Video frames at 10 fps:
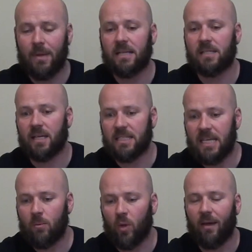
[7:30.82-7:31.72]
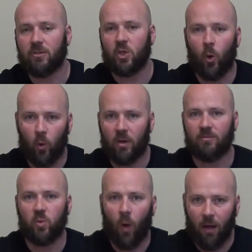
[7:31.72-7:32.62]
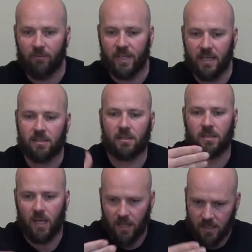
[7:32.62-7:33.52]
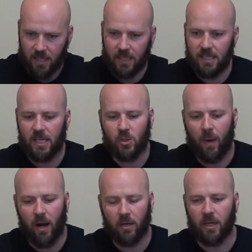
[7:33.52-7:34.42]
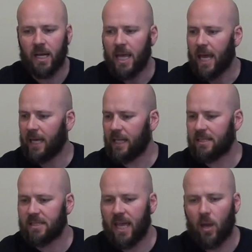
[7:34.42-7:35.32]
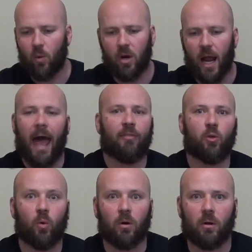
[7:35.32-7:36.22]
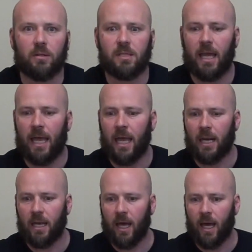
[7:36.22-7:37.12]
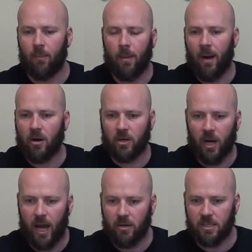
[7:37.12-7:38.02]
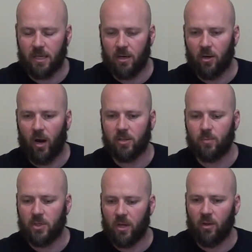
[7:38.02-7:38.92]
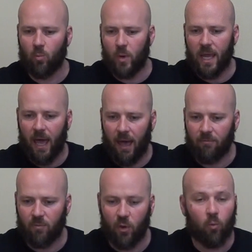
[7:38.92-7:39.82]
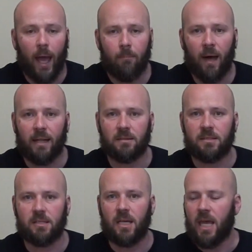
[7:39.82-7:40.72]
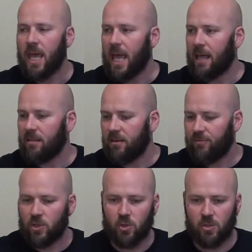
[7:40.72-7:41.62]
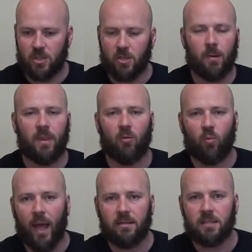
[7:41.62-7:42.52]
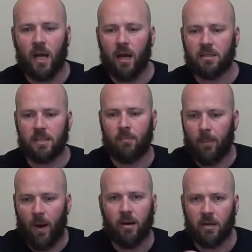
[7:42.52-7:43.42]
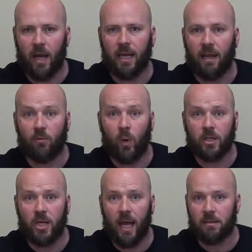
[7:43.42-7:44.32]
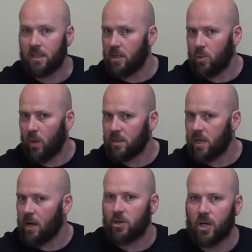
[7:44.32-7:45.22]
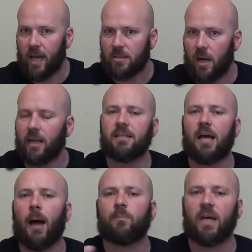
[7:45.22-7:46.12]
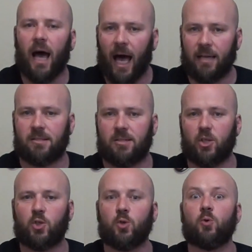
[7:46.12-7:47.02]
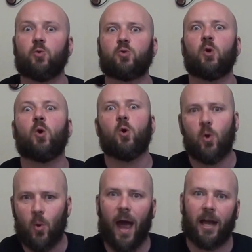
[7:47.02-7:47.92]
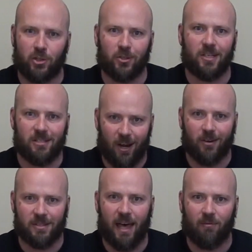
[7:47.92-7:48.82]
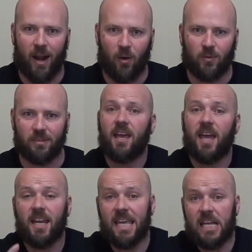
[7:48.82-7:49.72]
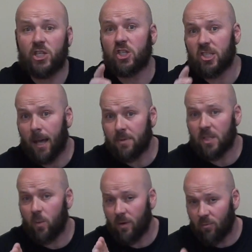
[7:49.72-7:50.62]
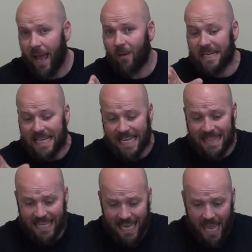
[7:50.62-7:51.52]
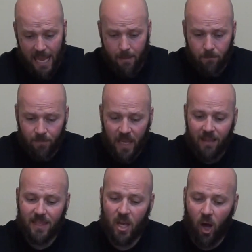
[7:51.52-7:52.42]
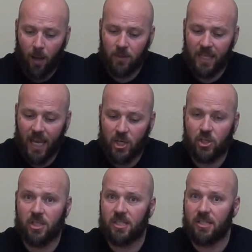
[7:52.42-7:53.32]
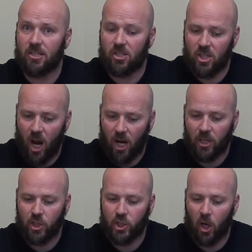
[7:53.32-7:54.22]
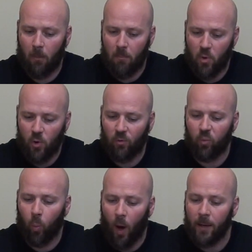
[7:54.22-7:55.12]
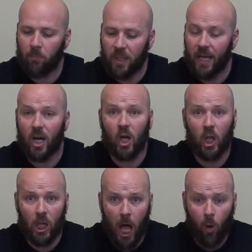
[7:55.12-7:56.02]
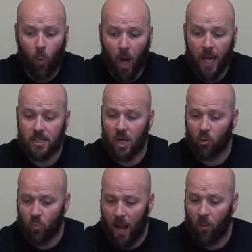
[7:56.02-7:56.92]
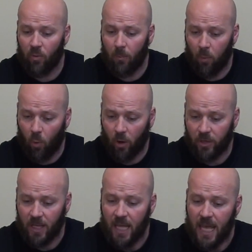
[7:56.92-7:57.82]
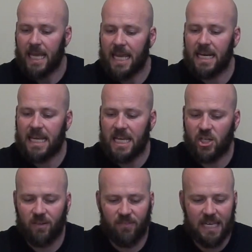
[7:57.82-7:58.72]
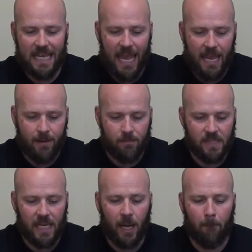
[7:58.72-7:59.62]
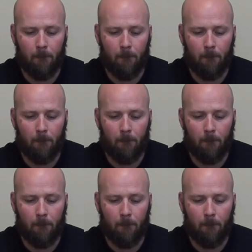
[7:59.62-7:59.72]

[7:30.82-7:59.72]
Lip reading: means that a team will have a total of 12 discs, 6 to each partner. And let's say we're at the Worlds and my partner and I are sitting across from each other and we have the red buttons and the officials determine that red starts, then my partner and I can have a quick chat and say, do you want to start or should I start? It's up to us to choose who actually starts that round. In each subsequent round in the game, the obligation to start shall move 1 player clockwise around the board. In each of the games in a